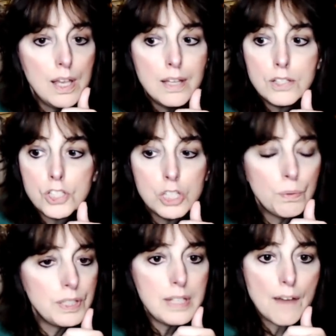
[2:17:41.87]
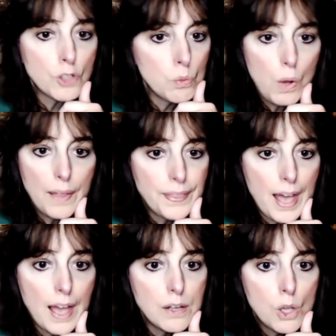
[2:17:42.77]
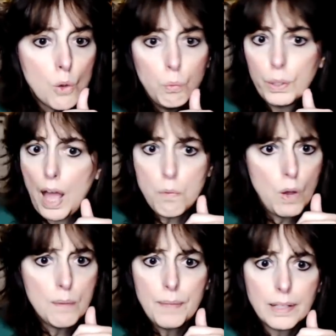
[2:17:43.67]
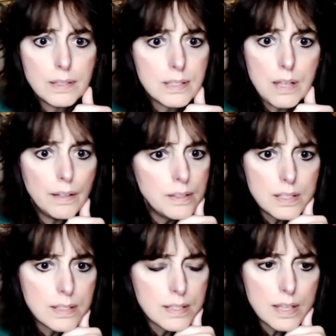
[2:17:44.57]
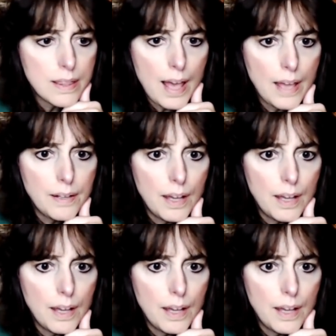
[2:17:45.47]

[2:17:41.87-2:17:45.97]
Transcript: She would never want that. Would I want my son to see that?